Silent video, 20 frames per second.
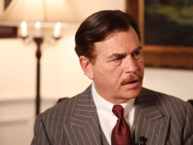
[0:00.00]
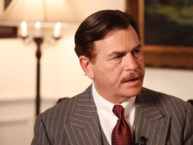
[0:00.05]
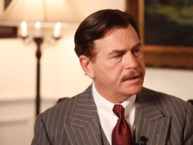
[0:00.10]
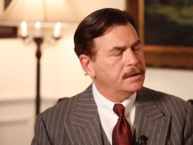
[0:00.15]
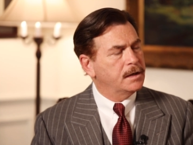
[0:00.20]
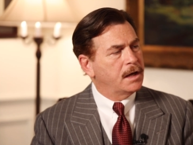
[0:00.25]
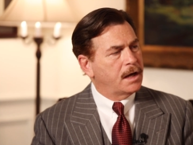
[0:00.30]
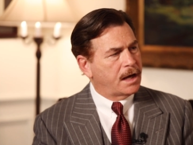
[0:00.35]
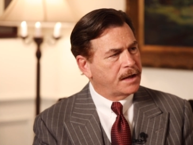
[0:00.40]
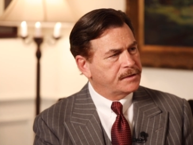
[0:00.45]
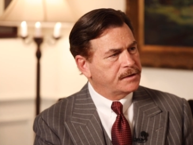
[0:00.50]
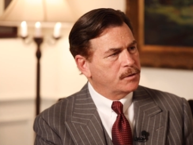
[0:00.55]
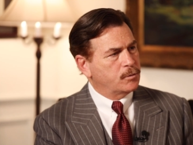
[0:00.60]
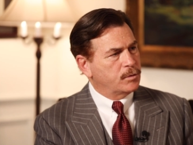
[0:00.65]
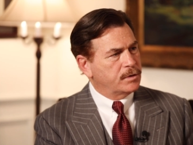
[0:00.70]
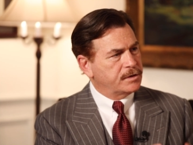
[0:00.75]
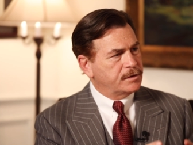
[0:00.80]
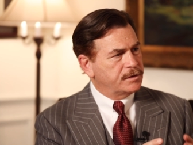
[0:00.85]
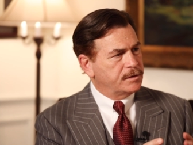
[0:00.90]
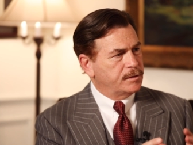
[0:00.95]
Right. I think
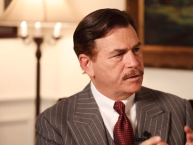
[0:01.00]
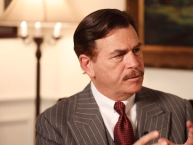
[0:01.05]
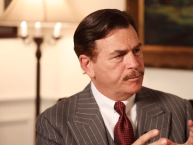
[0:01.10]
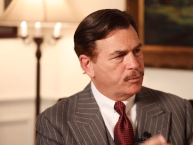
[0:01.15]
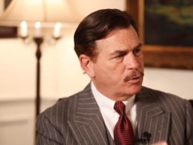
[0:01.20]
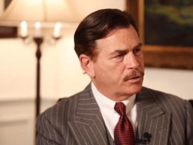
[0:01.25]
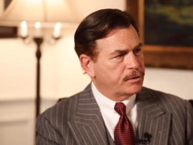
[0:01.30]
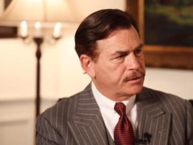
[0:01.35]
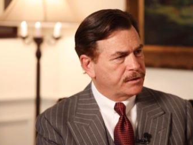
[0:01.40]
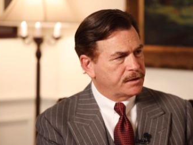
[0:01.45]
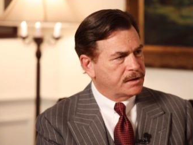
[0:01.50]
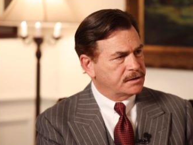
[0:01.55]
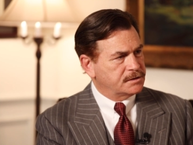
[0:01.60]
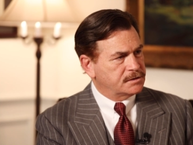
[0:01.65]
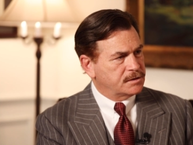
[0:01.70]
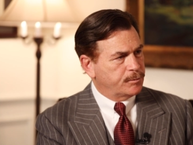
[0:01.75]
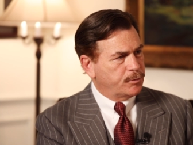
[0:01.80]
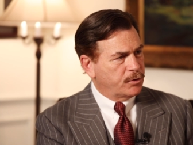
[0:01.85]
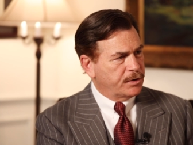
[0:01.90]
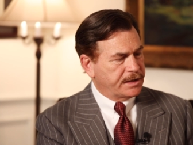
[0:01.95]
one of the important things
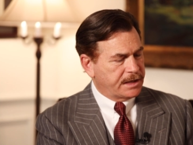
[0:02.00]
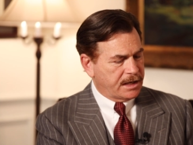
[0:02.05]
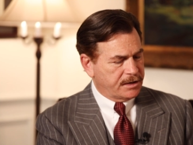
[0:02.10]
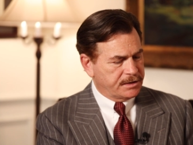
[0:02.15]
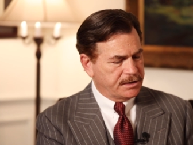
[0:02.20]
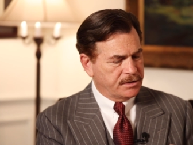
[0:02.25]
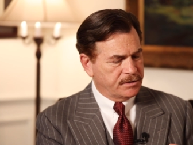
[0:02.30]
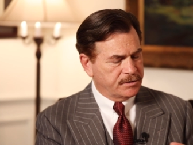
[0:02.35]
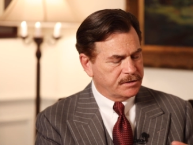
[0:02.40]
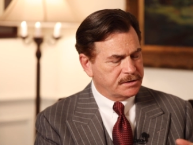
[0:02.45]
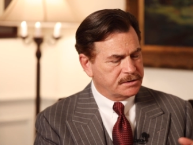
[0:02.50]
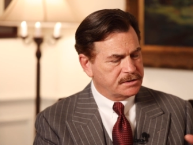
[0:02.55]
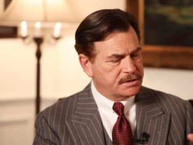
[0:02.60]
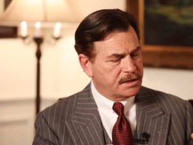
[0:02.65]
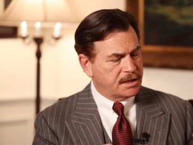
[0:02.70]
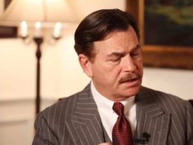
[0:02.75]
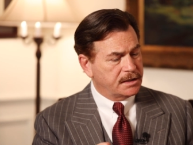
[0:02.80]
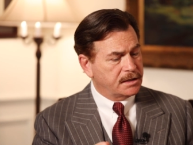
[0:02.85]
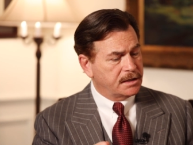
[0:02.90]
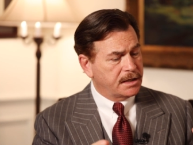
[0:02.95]
to point out here is
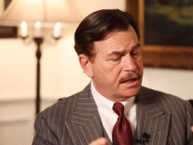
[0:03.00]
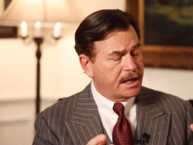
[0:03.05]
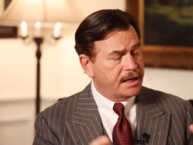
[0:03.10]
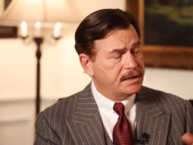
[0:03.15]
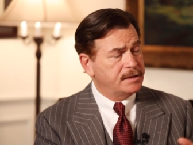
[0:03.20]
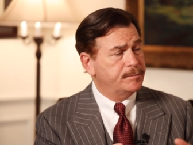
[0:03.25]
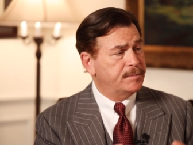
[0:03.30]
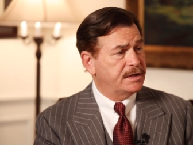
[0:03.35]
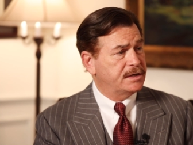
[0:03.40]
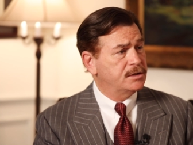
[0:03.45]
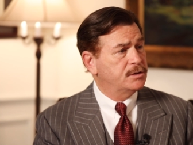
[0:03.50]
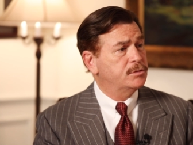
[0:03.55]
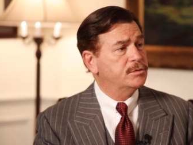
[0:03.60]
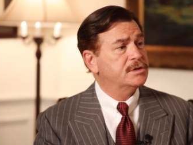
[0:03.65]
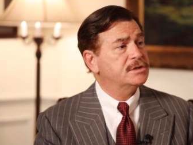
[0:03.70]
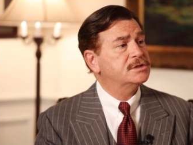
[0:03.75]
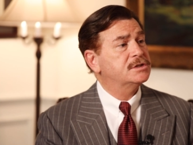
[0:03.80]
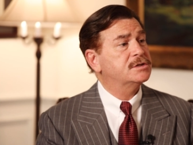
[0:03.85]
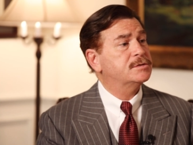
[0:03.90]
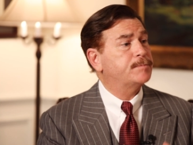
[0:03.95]
that anybody who
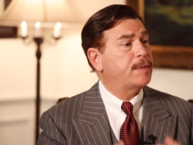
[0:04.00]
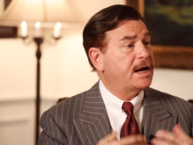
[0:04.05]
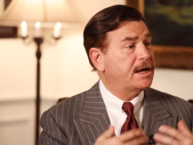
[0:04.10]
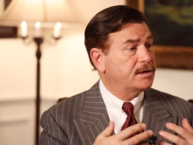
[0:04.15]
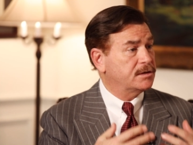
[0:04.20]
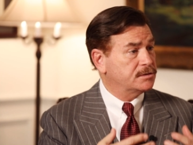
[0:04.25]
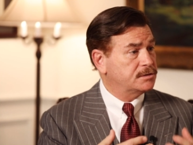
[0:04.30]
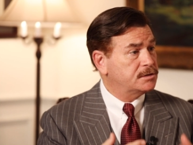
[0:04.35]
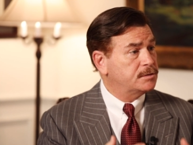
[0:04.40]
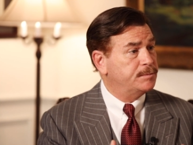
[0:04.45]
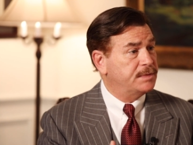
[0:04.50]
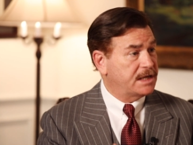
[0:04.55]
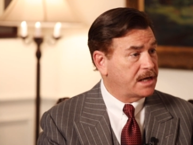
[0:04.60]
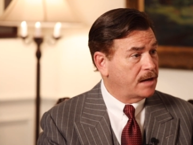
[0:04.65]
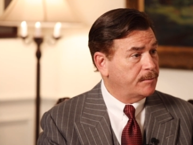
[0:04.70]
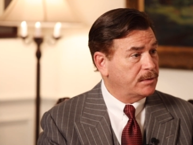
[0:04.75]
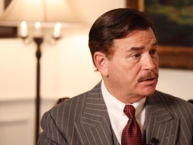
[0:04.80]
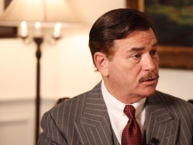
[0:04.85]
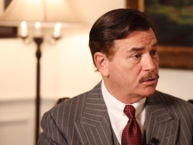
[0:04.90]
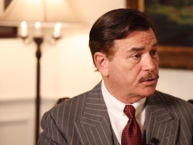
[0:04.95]
aspires to
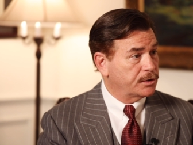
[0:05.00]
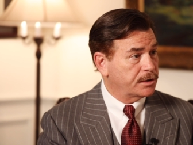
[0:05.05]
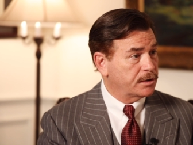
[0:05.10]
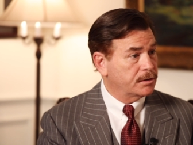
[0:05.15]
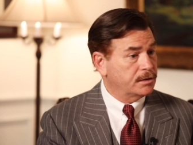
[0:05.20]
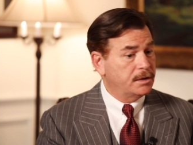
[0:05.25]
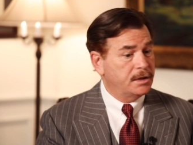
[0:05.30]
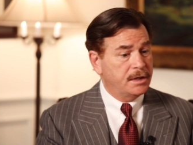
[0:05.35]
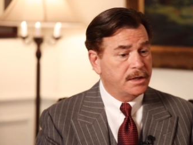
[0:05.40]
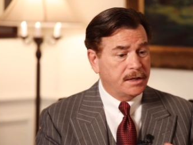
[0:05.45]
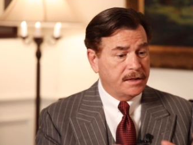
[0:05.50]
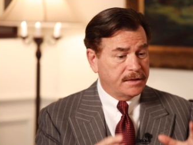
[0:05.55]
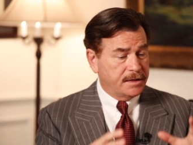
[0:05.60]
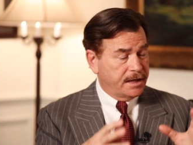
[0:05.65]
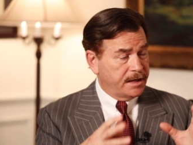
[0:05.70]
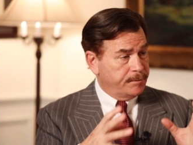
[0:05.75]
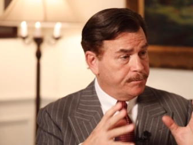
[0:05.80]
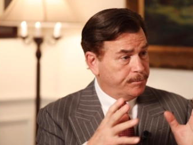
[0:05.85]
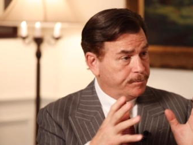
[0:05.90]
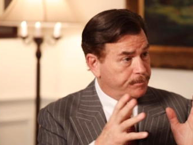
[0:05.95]
become a lawyer,
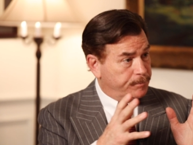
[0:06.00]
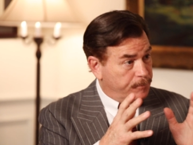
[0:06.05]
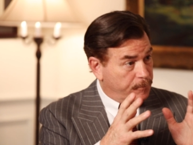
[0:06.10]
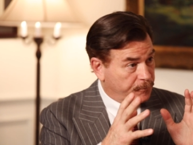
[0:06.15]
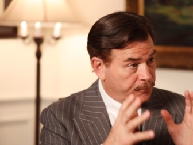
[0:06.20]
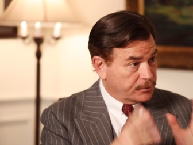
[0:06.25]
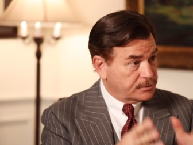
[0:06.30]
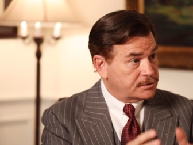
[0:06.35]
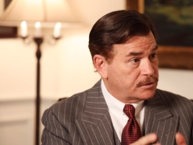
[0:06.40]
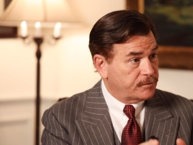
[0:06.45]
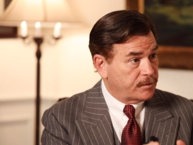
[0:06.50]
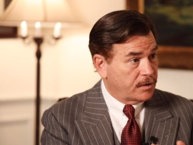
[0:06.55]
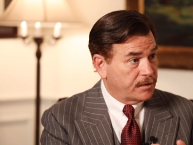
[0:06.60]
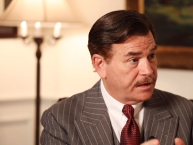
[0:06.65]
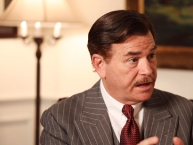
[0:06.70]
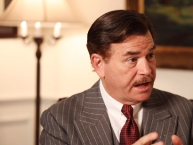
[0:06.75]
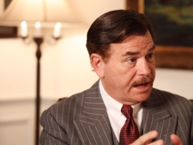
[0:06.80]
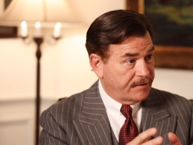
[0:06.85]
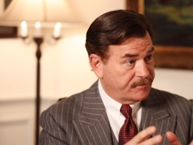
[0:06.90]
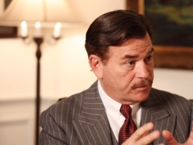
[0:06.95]
first of all,
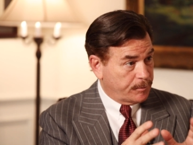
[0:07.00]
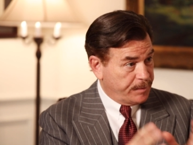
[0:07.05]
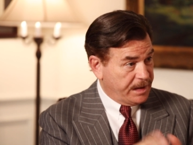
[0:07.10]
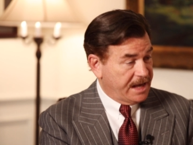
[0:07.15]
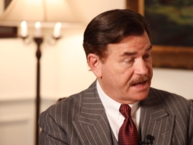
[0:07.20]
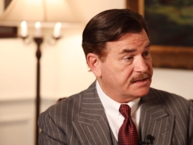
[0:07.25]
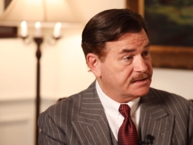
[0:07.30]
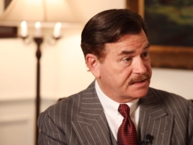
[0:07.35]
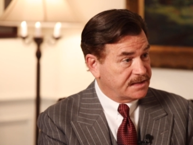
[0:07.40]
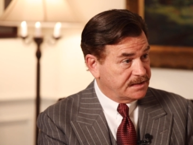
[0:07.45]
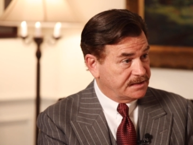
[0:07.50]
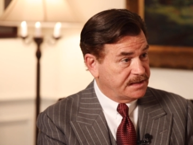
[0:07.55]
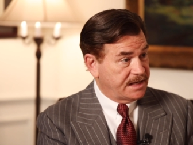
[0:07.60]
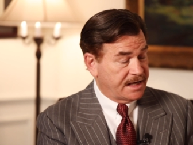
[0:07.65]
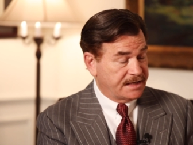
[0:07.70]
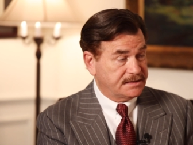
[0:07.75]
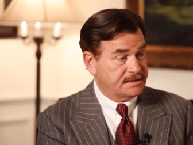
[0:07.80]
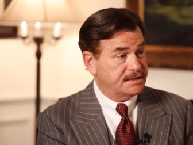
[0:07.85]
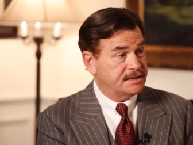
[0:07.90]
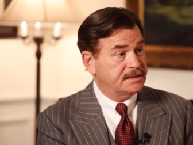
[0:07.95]
they have to pass the
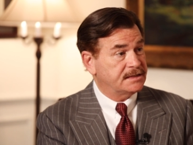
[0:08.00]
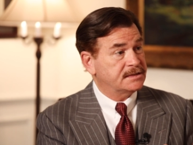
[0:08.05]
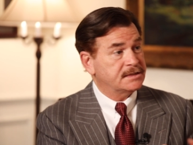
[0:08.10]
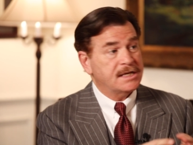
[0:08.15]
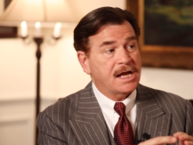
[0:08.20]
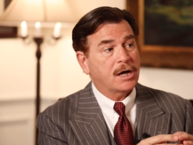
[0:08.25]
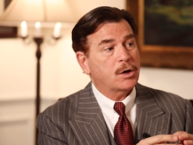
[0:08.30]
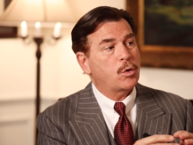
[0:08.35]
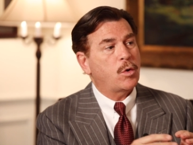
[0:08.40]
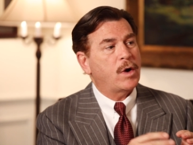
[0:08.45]
test. It's not